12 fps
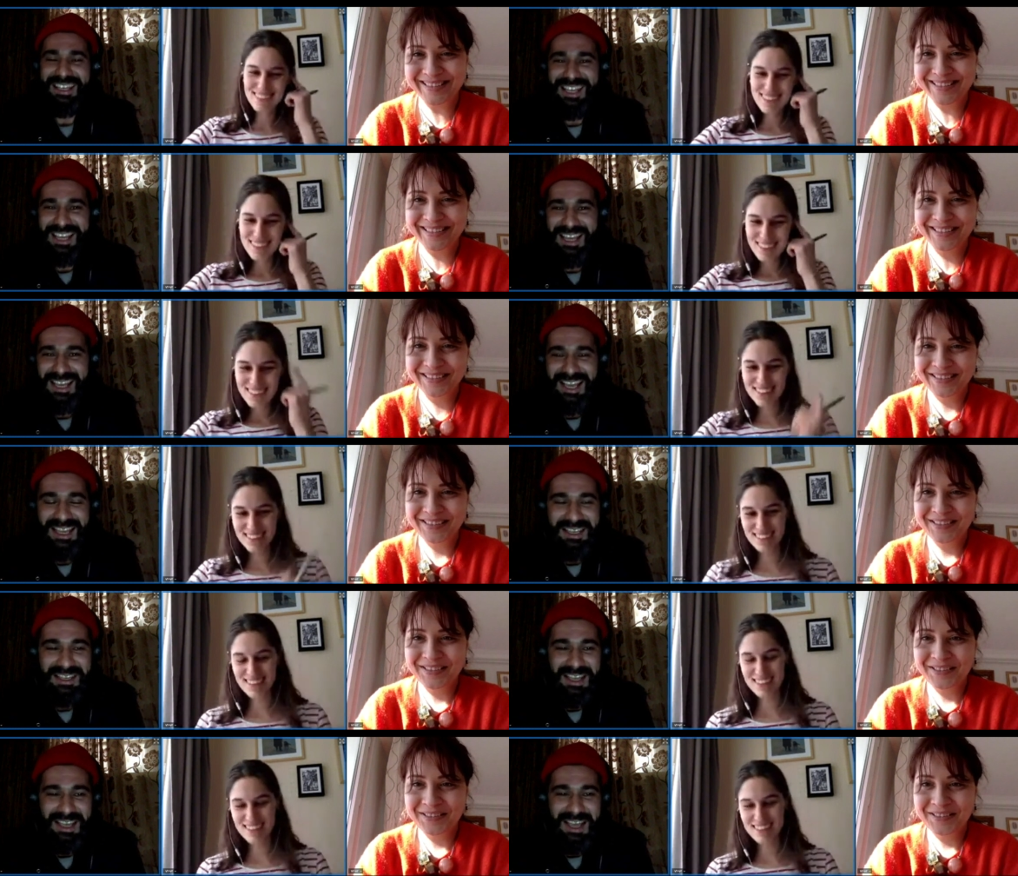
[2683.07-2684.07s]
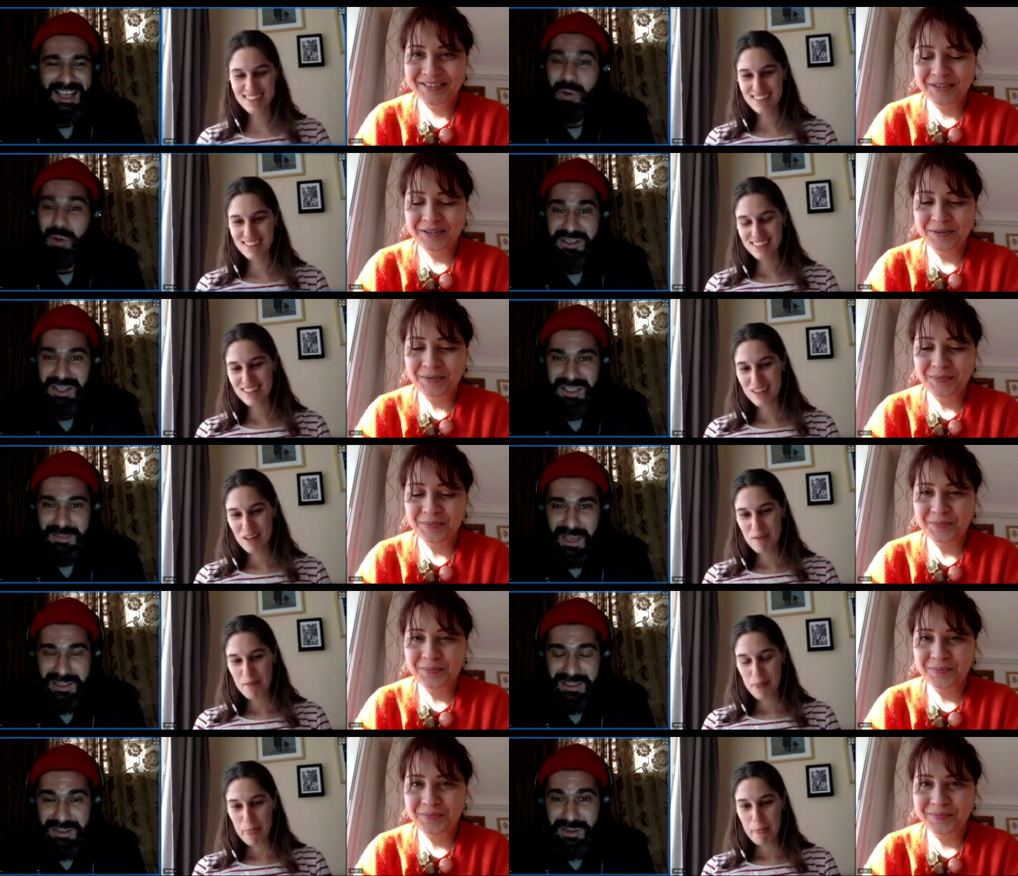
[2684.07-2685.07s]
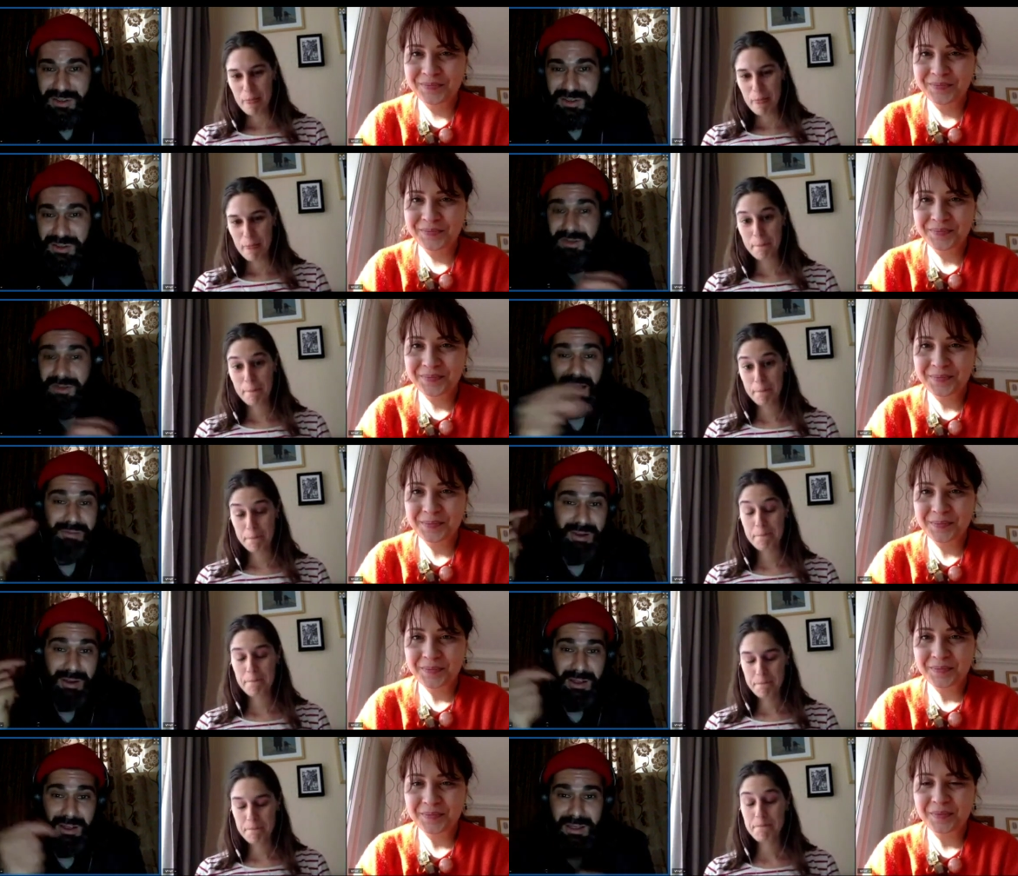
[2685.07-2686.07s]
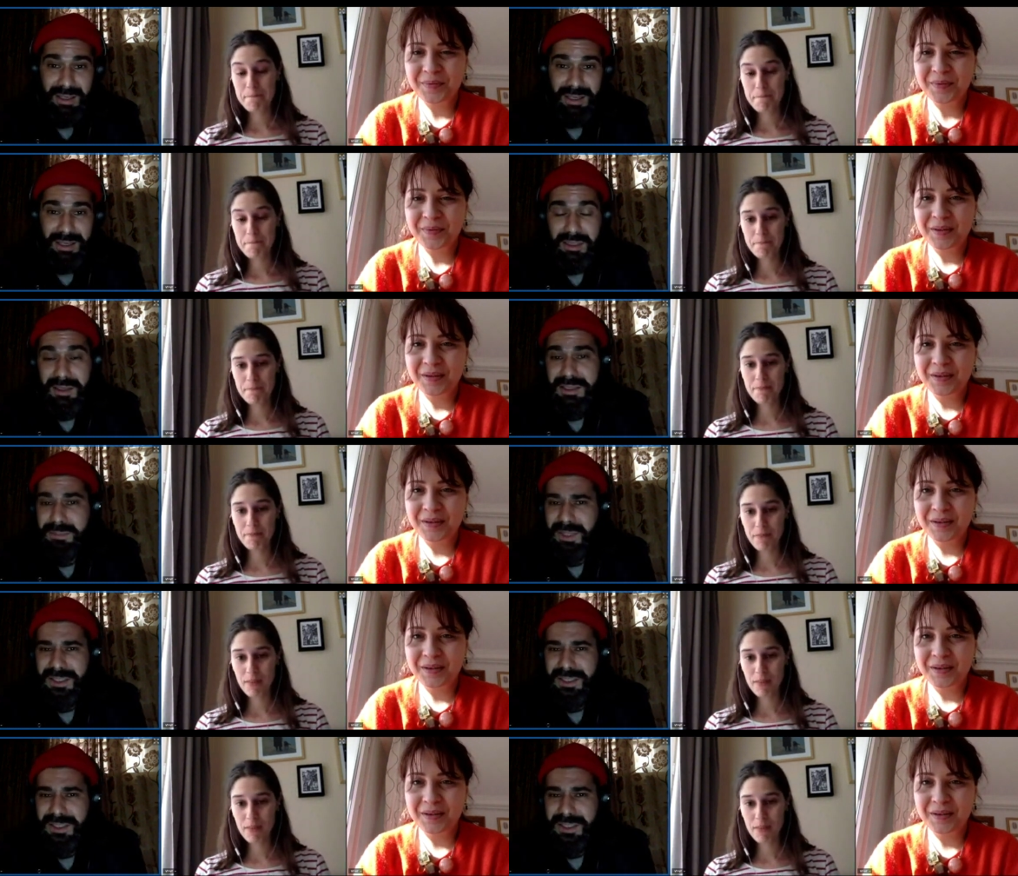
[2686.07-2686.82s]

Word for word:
Speaker 1: and uh, and uh, I wasn't expected to to have uh, like this.